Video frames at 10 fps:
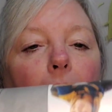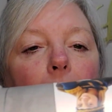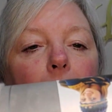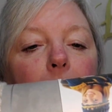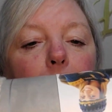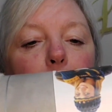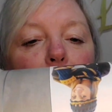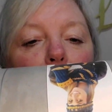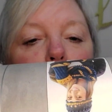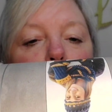Um,
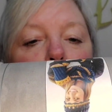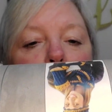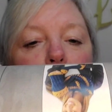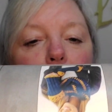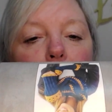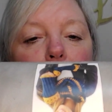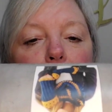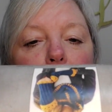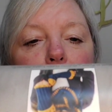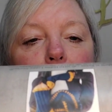and this
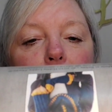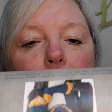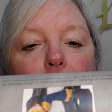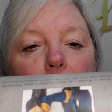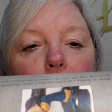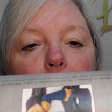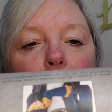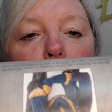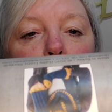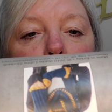is,
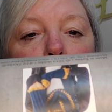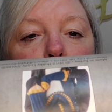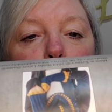uh, it